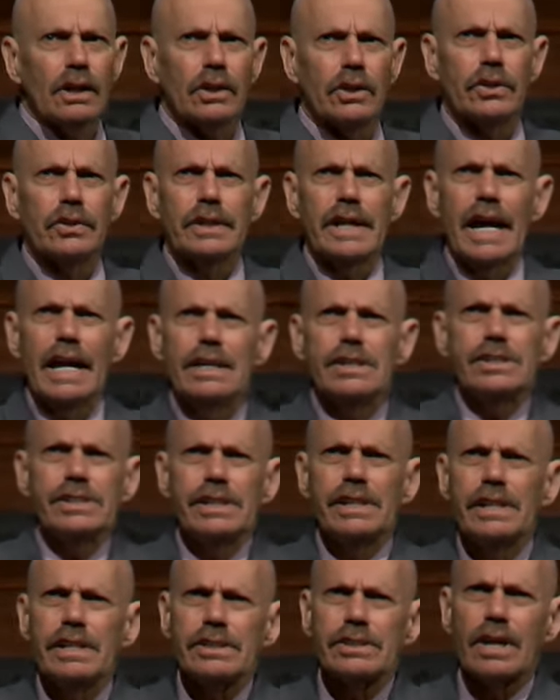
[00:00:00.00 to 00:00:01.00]

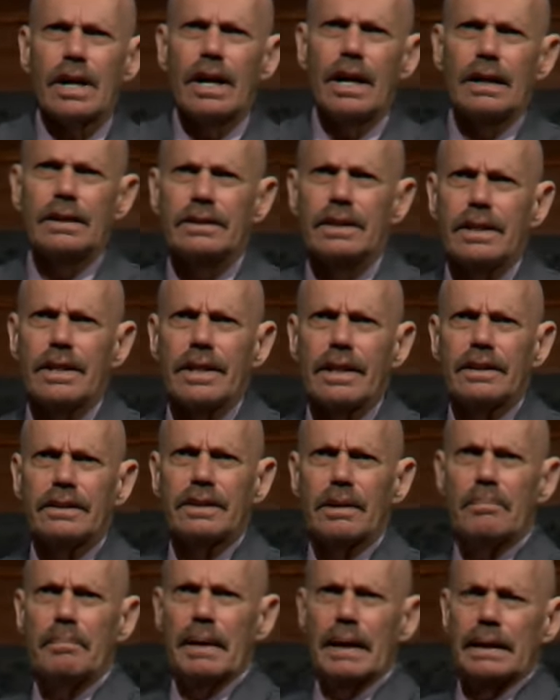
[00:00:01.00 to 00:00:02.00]
Creation is under
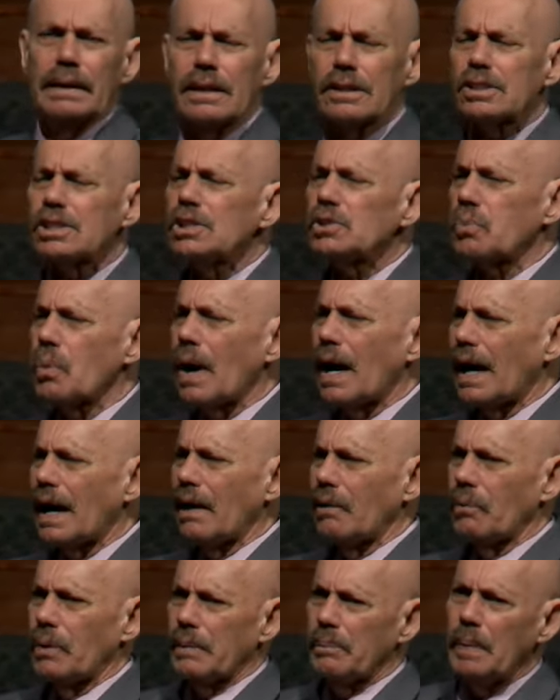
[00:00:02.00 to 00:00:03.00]
the, this is
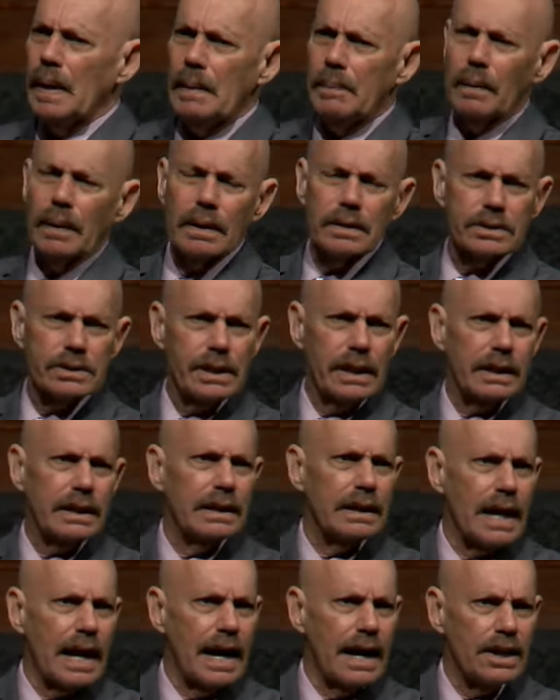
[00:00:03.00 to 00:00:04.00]
why when people are sick
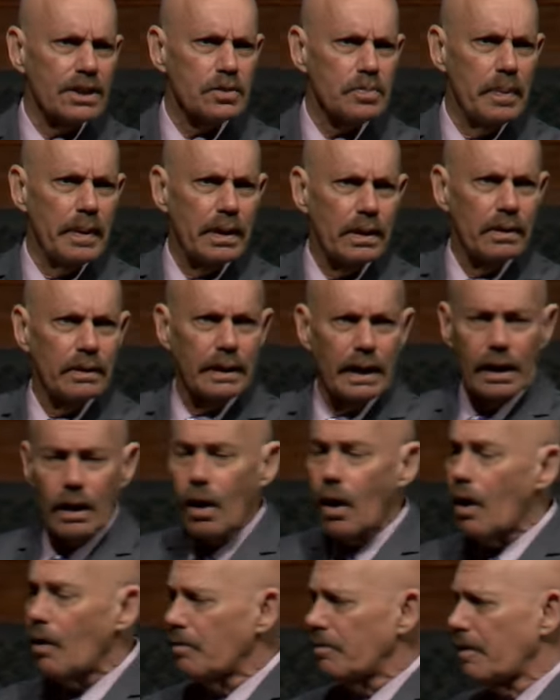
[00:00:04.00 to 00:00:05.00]
in the hospital and they
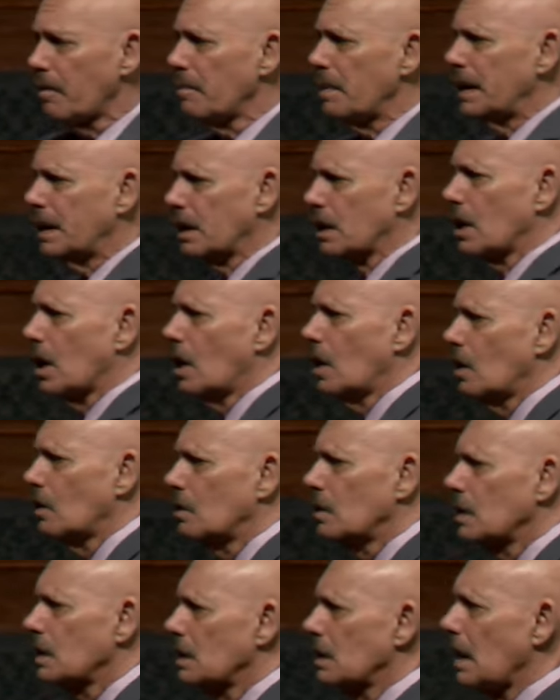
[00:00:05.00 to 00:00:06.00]
call for me to go,
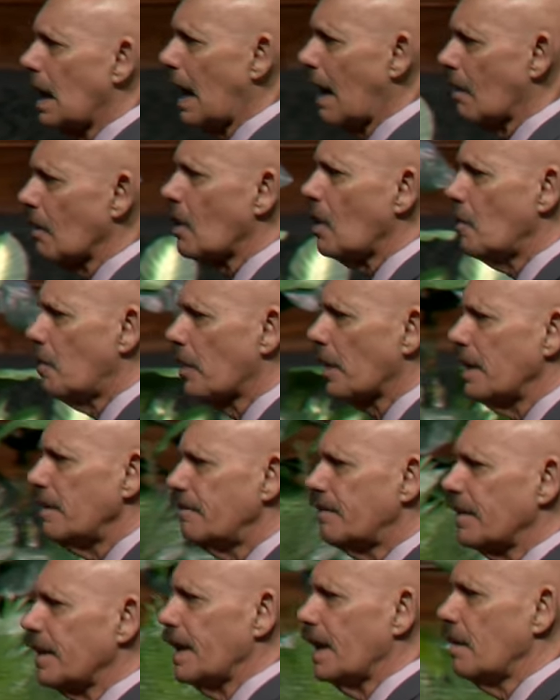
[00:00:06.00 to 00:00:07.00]
I'll go pray
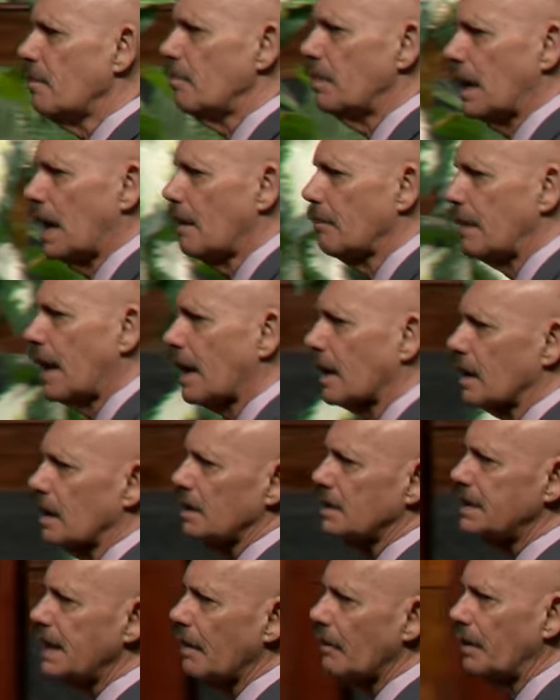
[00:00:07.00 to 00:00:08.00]
for them, but I'm not going
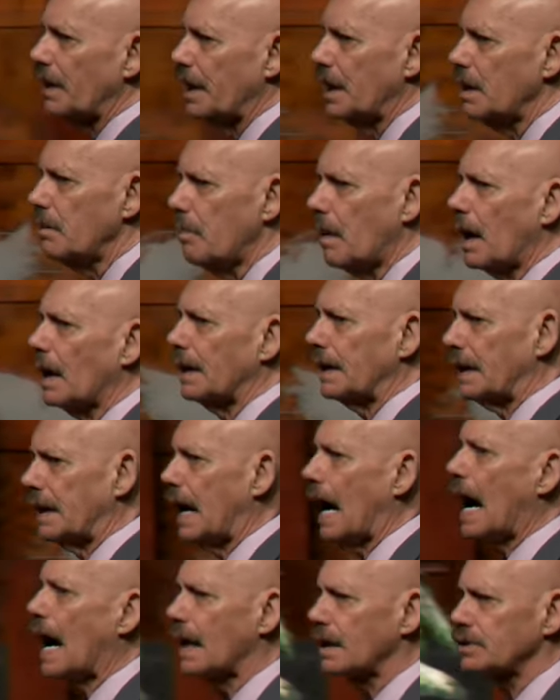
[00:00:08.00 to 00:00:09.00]
to tell anybody
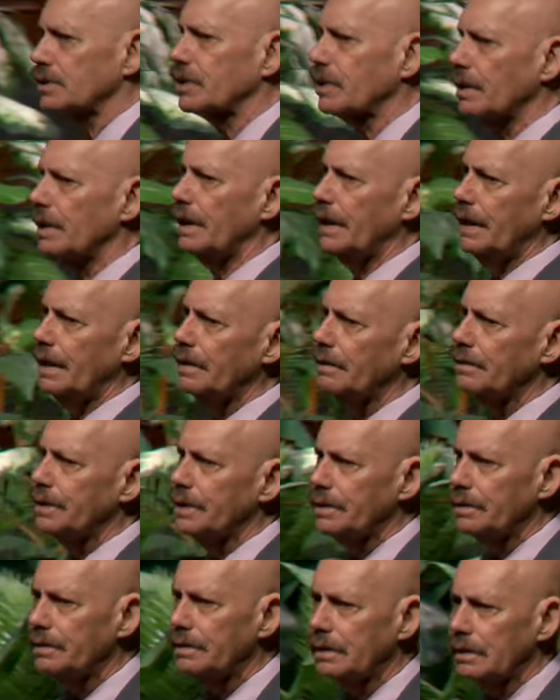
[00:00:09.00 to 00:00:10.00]
God's going to heal
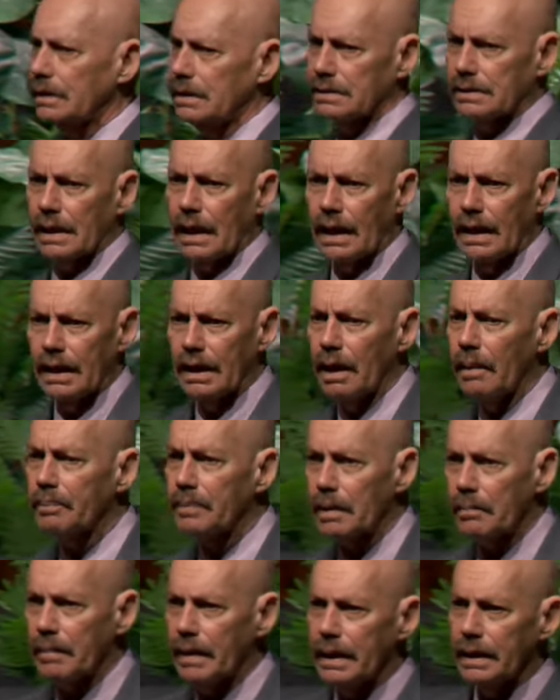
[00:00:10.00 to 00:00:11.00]
you because that ain't up
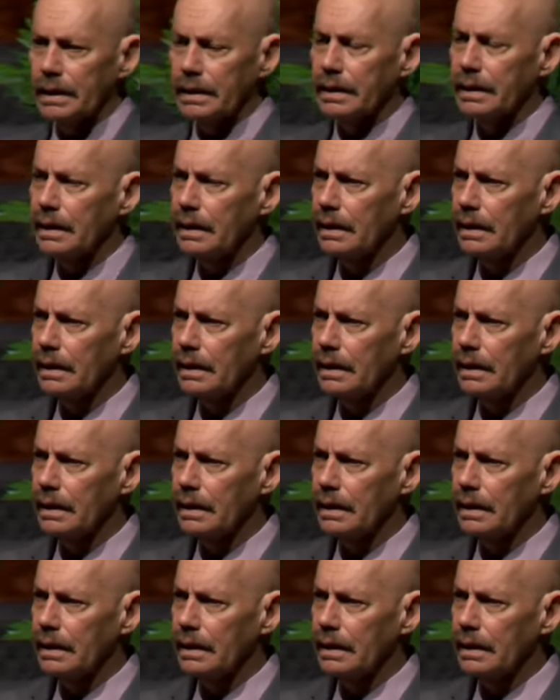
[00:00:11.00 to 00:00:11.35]
to me.